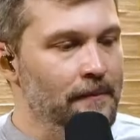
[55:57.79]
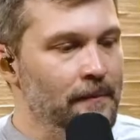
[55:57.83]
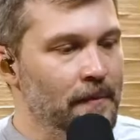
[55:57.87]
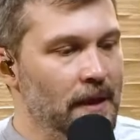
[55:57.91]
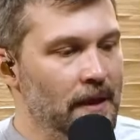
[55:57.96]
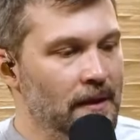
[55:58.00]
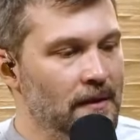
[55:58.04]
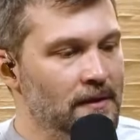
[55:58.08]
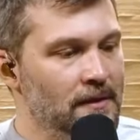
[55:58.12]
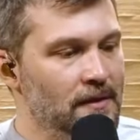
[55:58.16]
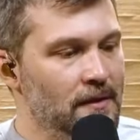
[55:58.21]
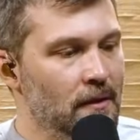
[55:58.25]

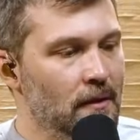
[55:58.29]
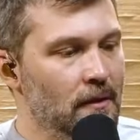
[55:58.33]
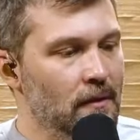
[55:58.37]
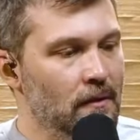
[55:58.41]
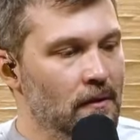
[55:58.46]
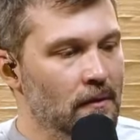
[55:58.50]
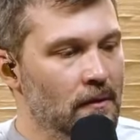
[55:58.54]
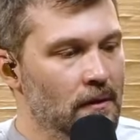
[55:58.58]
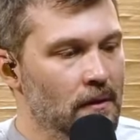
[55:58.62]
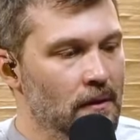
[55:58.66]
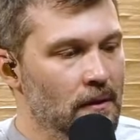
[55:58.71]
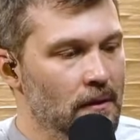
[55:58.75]
And
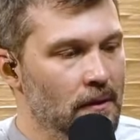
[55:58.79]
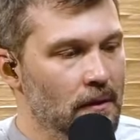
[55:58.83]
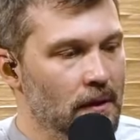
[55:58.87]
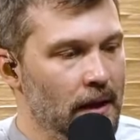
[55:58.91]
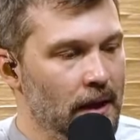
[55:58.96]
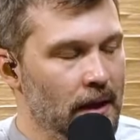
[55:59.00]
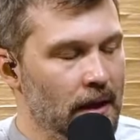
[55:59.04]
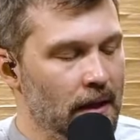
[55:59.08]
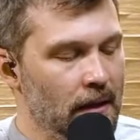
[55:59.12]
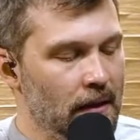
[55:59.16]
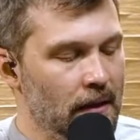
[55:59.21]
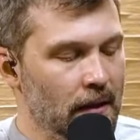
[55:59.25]
so
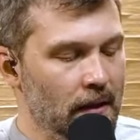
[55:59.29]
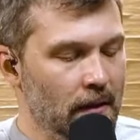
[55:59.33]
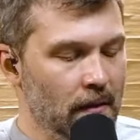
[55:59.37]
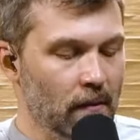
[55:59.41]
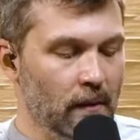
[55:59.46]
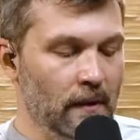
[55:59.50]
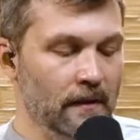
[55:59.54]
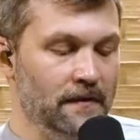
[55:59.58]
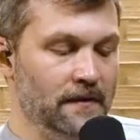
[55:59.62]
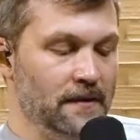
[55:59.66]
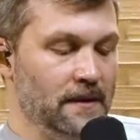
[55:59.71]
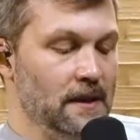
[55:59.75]
and I and
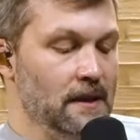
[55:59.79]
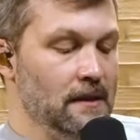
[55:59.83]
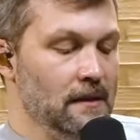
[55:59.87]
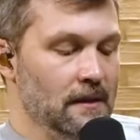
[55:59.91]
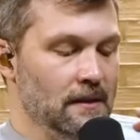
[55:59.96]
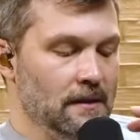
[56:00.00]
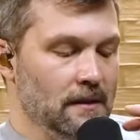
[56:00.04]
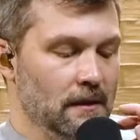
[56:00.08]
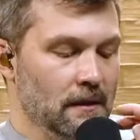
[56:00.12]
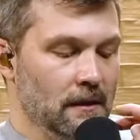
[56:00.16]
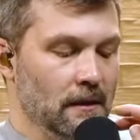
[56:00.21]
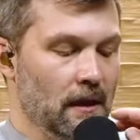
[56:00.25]
we've seen
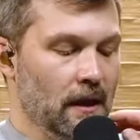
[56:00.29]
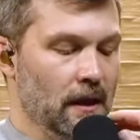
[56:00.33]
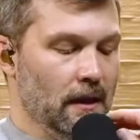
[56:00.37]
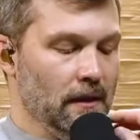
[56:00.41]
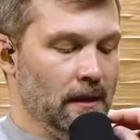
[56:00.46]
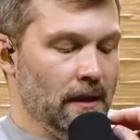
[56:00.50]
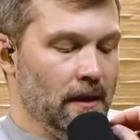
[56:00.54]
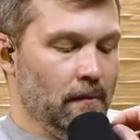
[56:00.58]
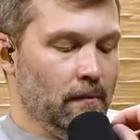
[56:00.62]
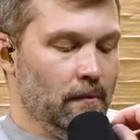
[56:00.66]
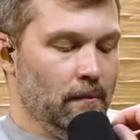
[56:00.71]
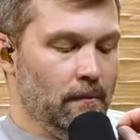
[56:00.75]
this a lot
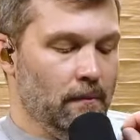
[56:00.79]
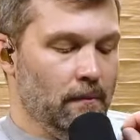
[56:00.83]
like